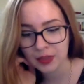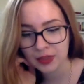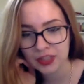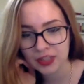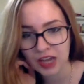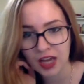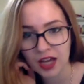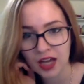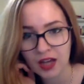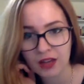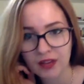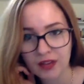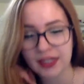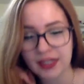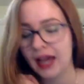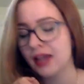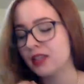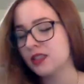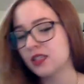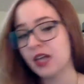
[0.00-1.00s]
that was,
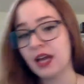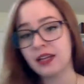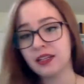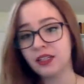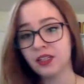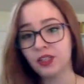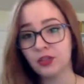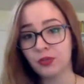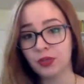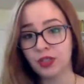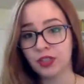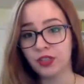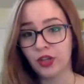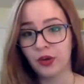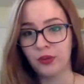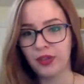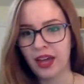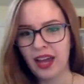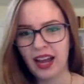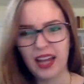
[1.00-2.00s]
like, I didn't
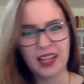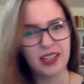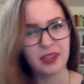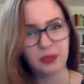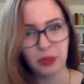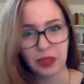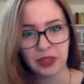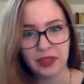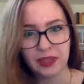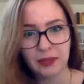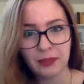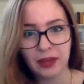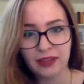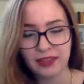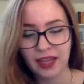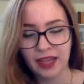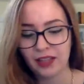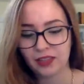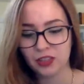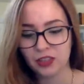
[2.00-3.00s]
really know that. I didn't really think
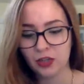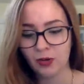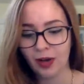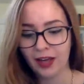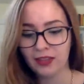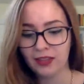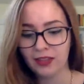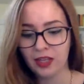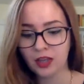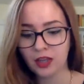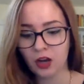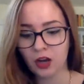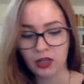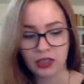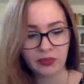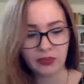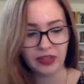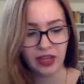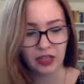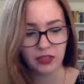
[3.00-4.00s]
about that. So I thought the
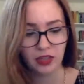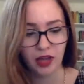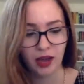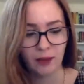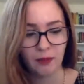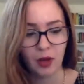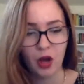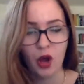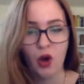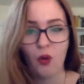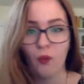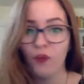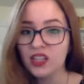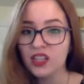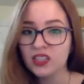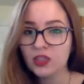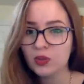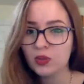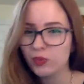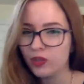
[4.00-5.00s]
artist being at top
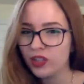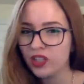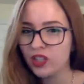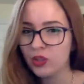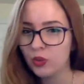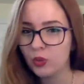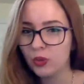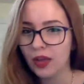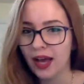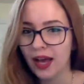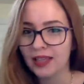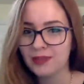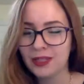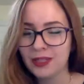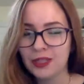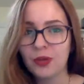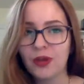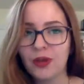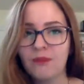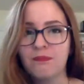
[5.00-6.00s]
was a really cool
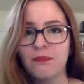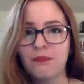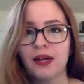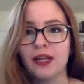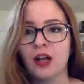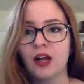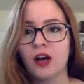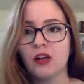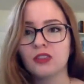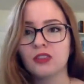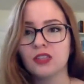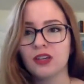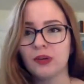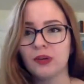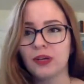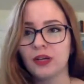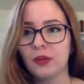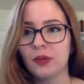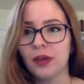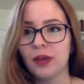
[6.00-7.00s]
aspect to it, but it also,
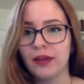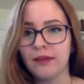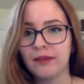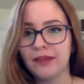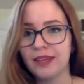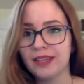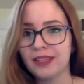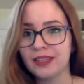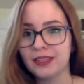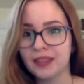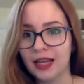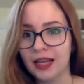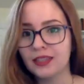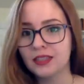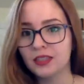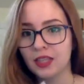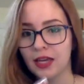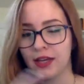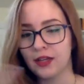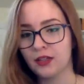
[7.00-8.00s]
in a way, made
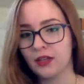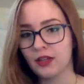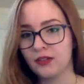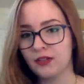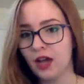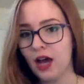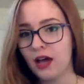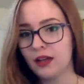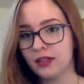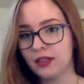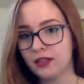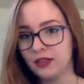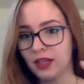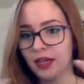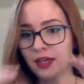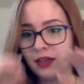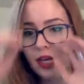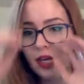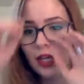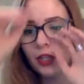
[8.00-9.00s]
sense, like, not in,
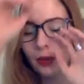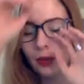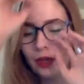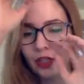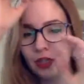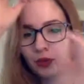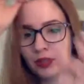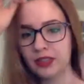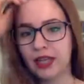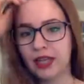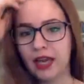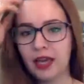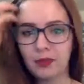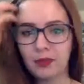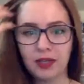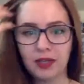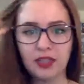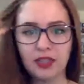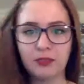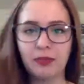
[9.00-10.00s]
like, the way you were
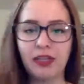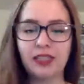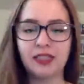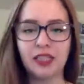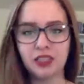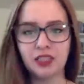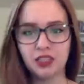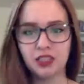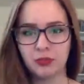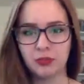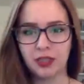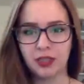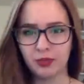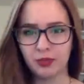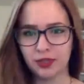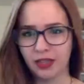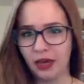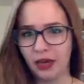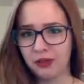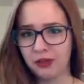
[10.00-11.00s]
saying, but it made sense to me
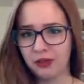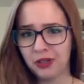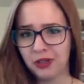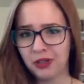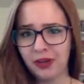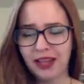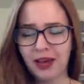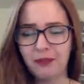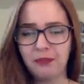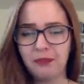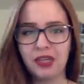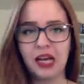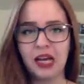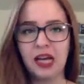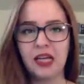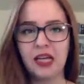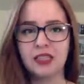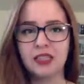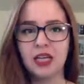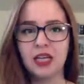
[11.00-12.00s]
without knowing that
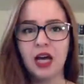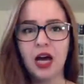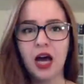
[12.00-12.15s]
because